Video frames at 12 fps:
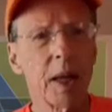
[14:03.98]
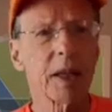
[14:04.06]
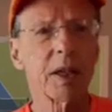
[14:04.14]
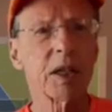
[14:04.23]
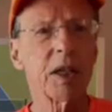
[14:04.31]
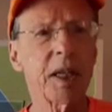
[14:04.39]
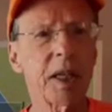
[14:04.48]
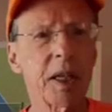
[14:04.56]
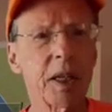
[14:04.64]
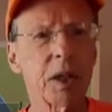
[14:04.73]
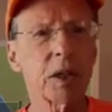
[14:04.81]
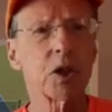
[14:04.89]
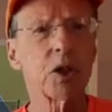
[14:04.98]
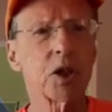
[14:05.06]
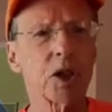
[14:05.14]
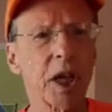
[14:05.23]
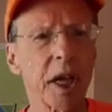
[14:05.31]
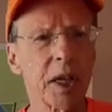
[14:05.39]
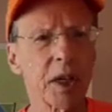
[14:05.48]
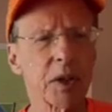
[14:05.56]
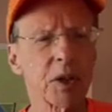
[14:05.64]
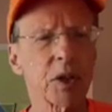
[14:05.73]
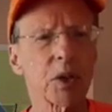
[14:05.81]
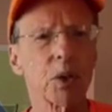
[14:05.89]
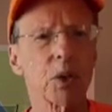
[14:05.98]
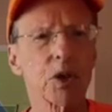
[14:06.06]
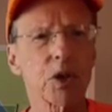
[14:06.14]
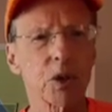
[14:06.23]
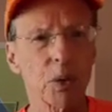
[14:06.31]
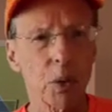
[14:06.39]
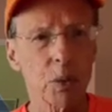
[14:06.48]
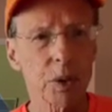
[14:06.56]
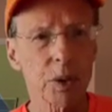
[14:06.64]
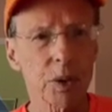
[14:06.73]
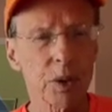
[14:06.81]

the need to change your strokes.